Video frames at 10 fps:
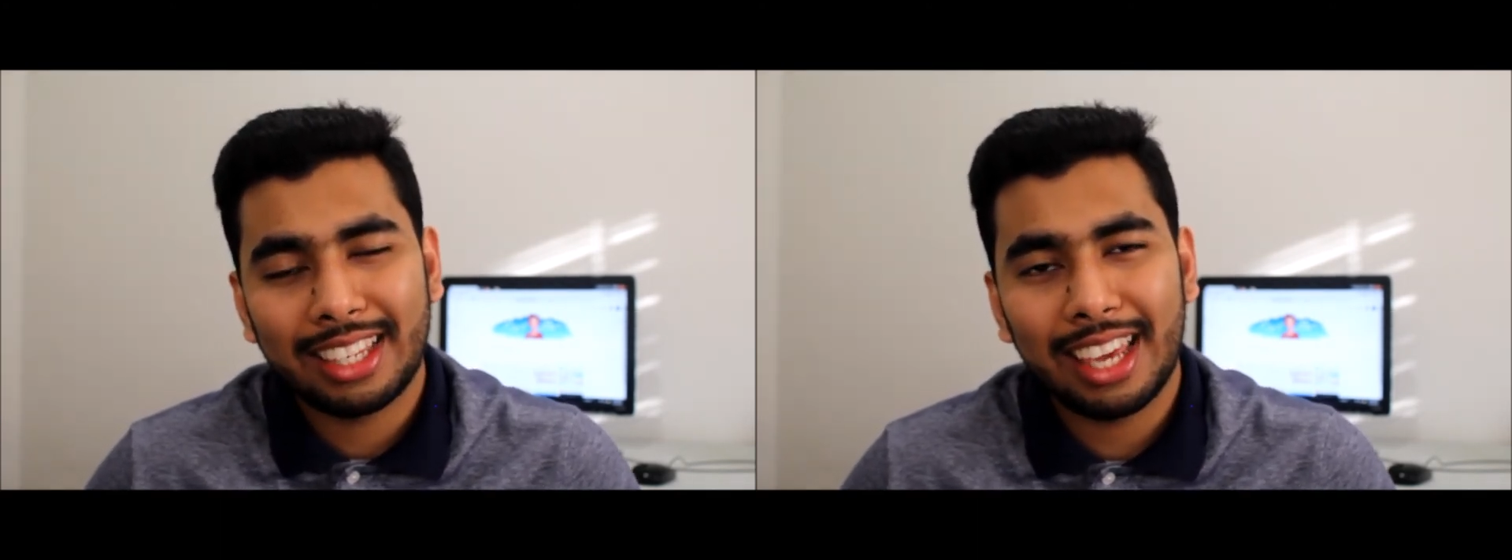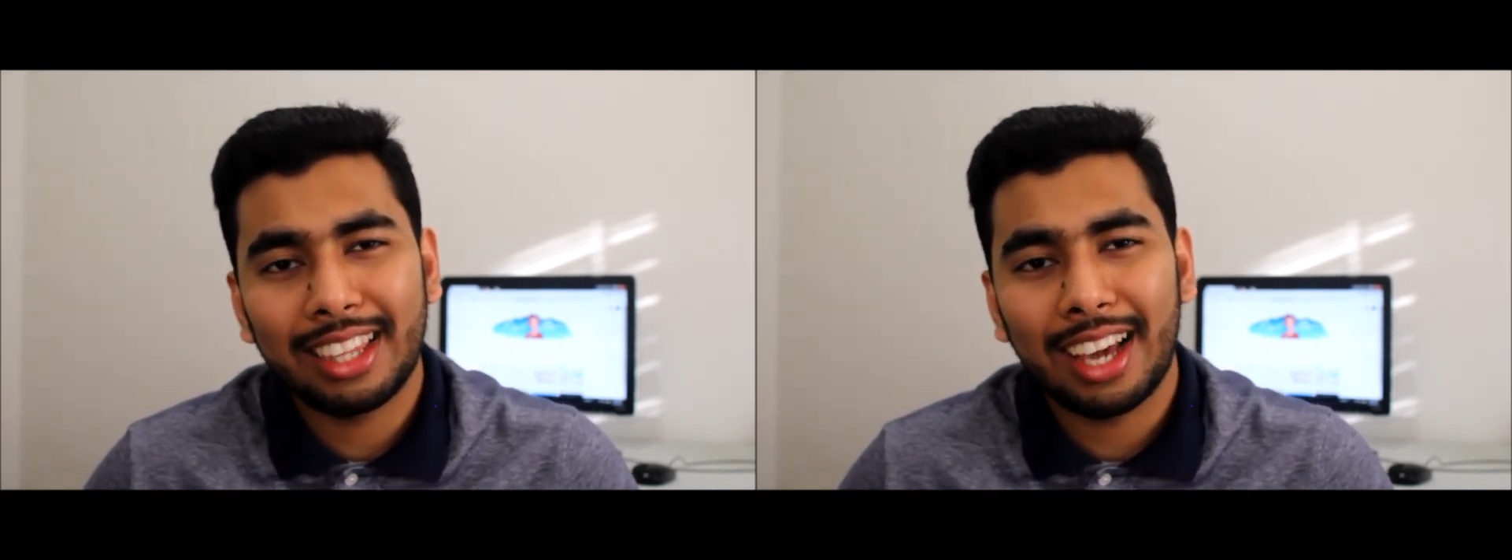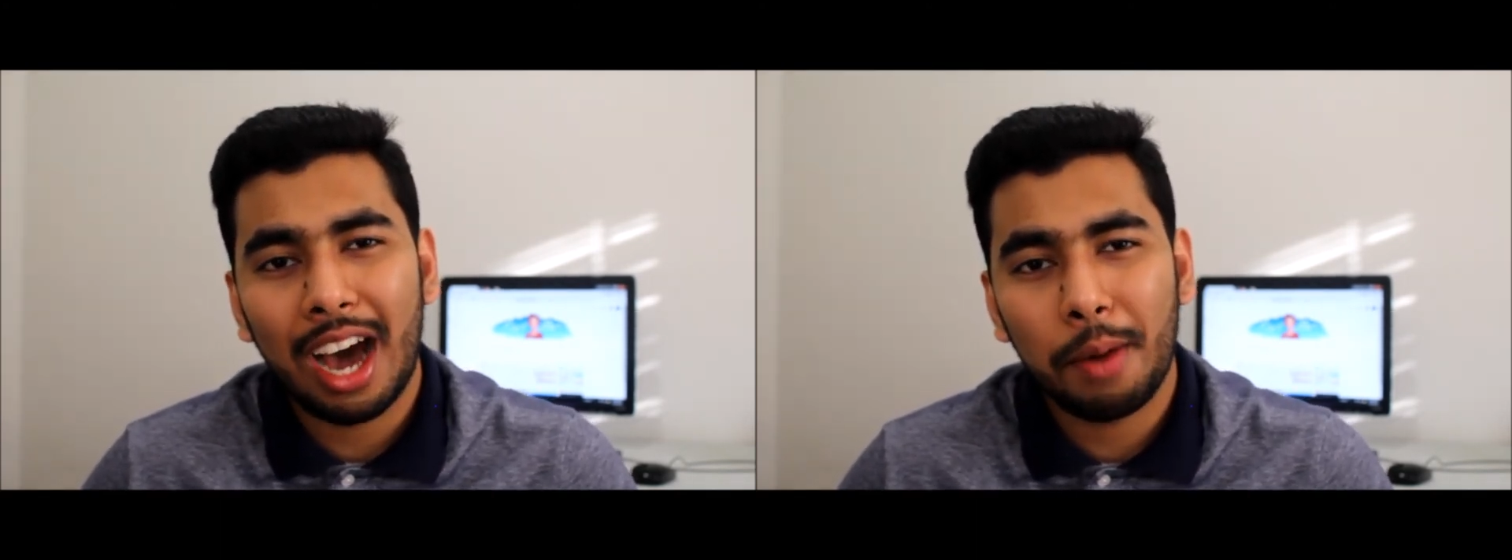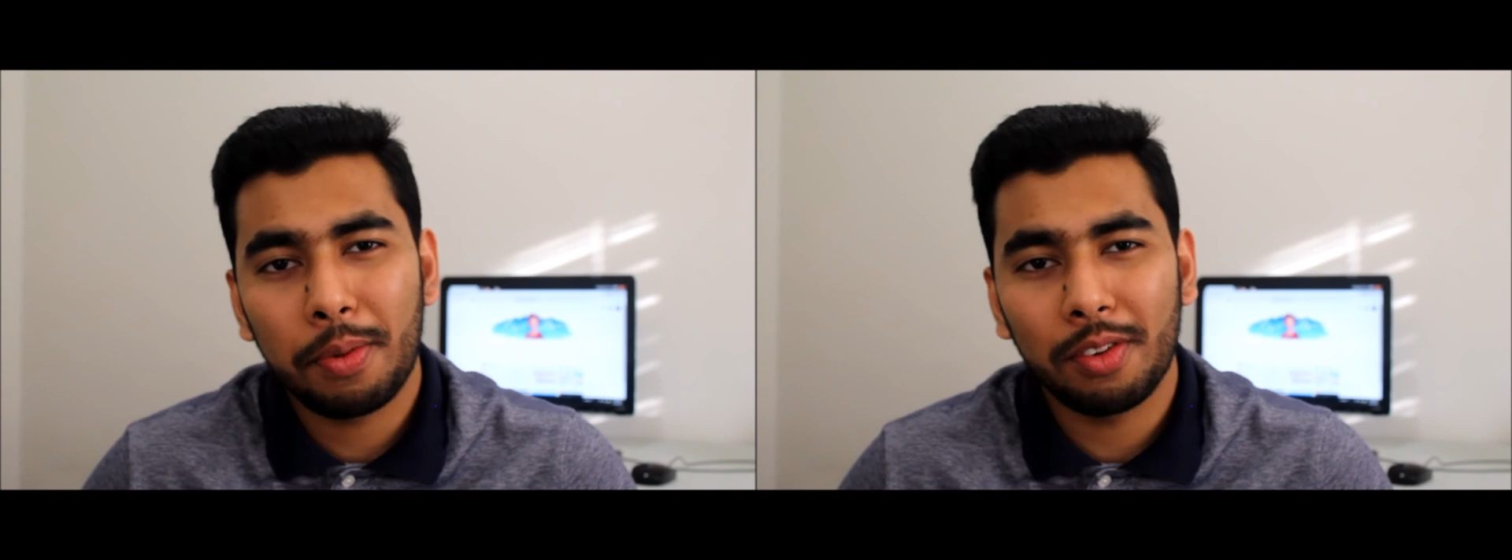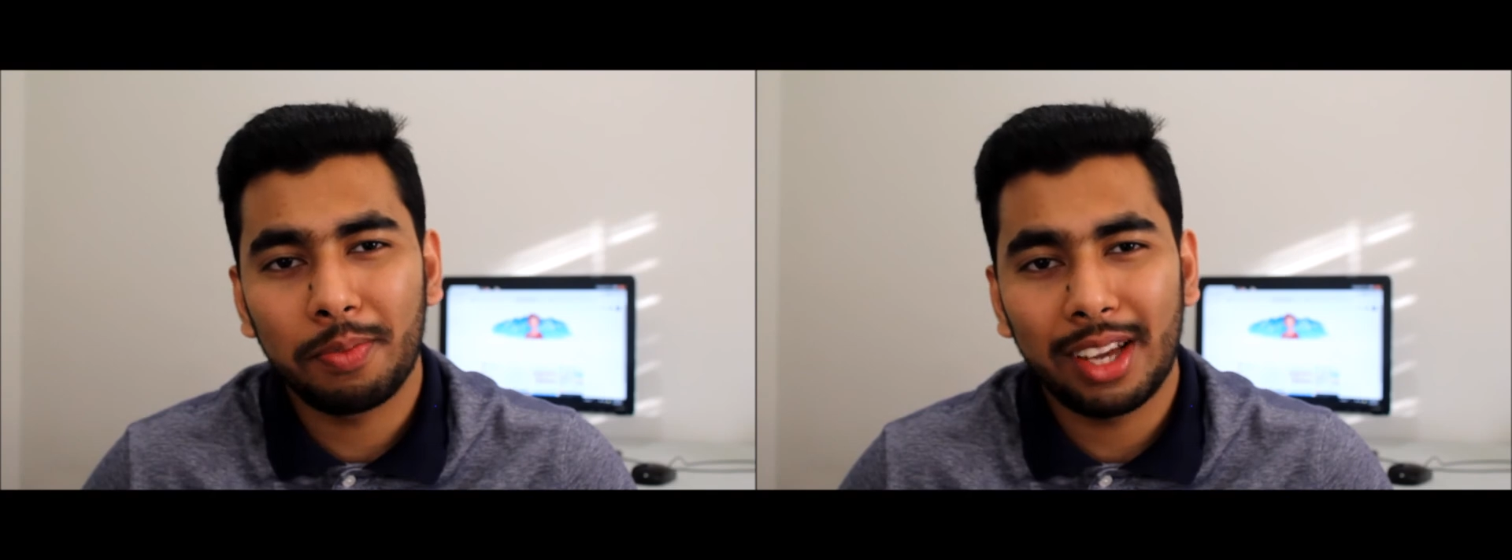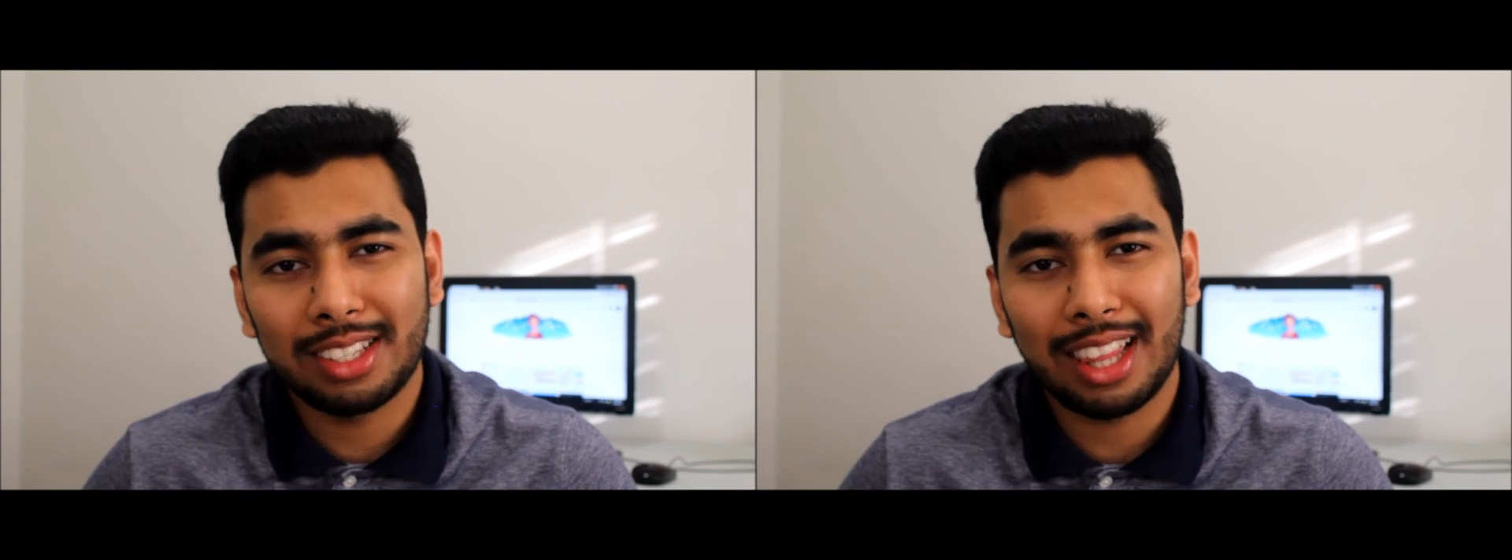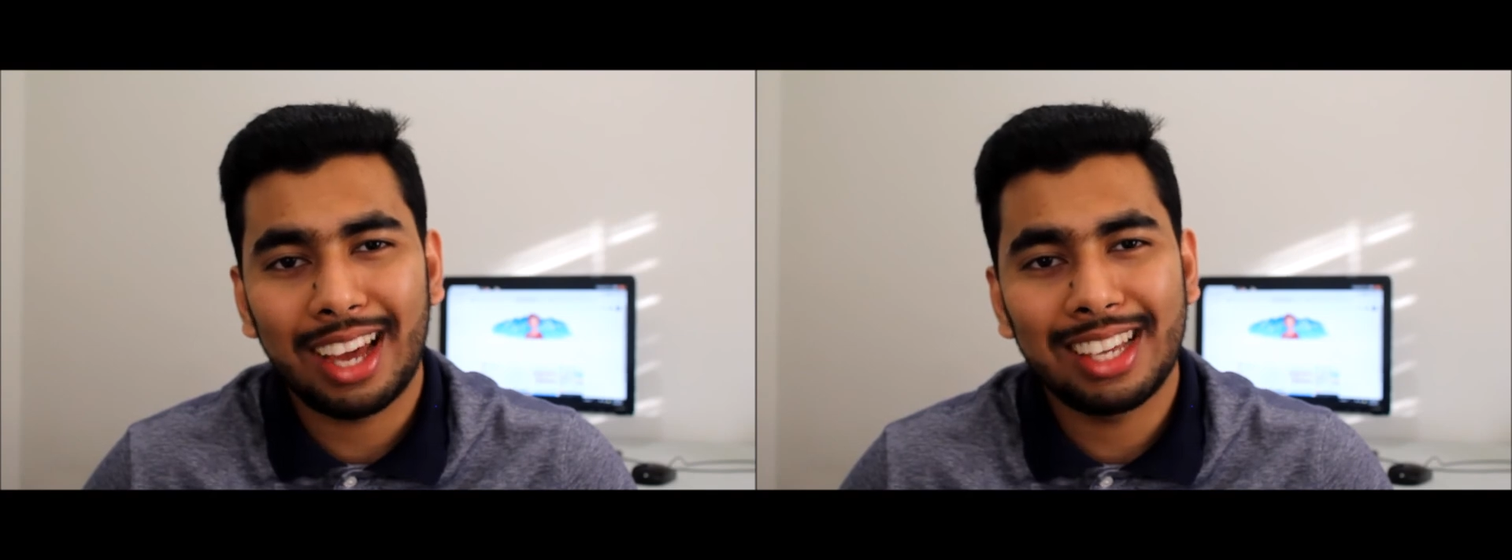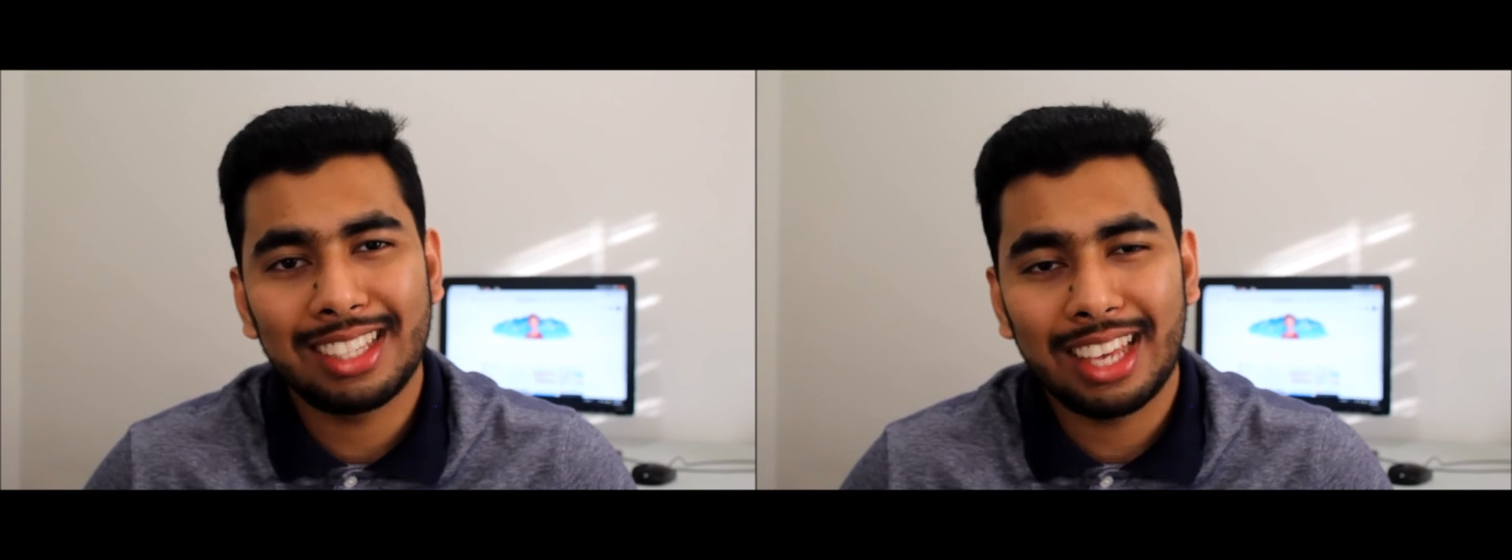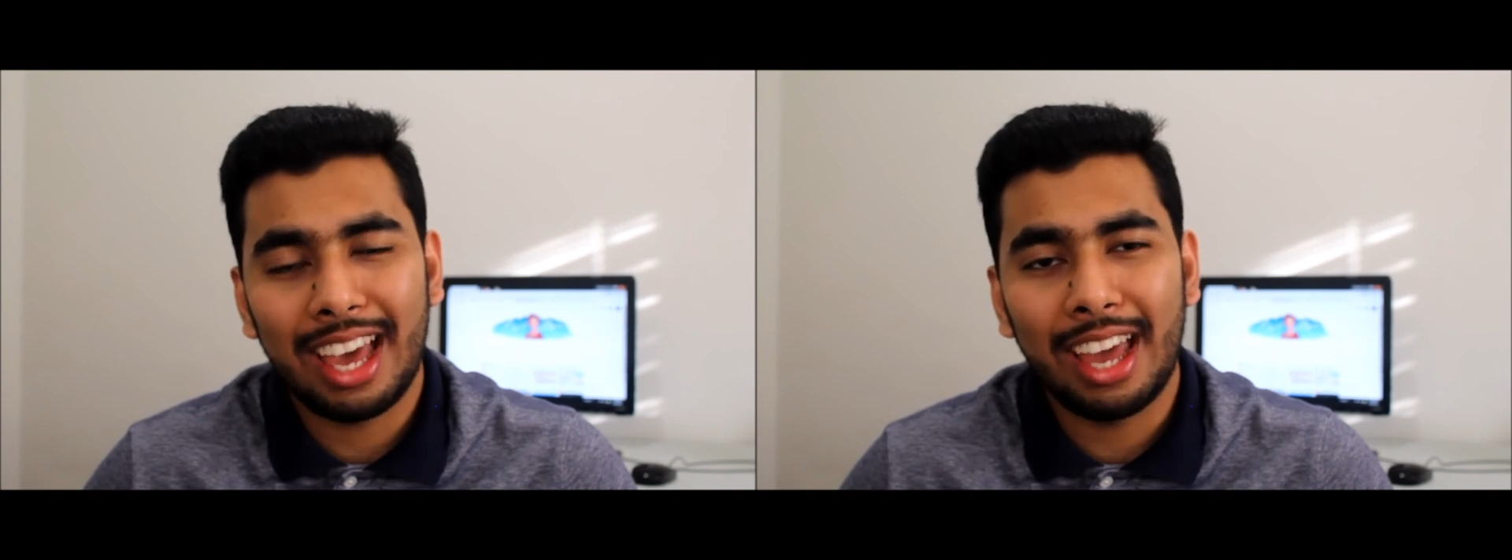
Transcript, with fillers: take the copy of my slides